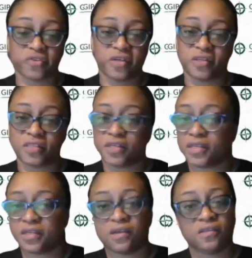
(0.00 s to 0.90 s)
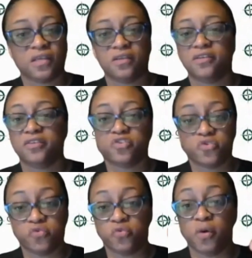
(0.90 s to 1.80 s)
or anything, they could
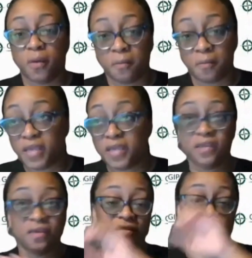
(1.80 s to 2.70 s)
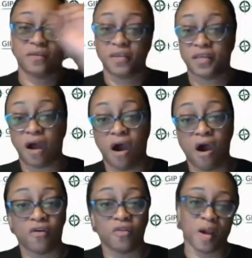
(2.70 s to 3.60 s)
sue me, get
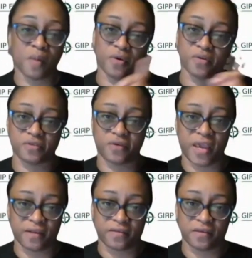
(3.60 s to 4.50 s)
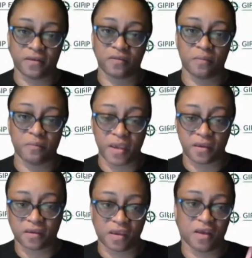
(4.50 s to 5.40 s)
all of my personal assets, bank
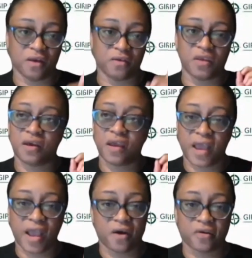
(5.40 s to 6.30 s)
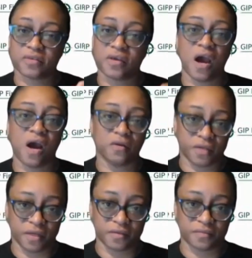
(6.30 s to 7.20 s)
account, house, all of
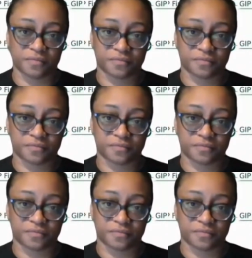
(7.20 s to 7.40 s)
that,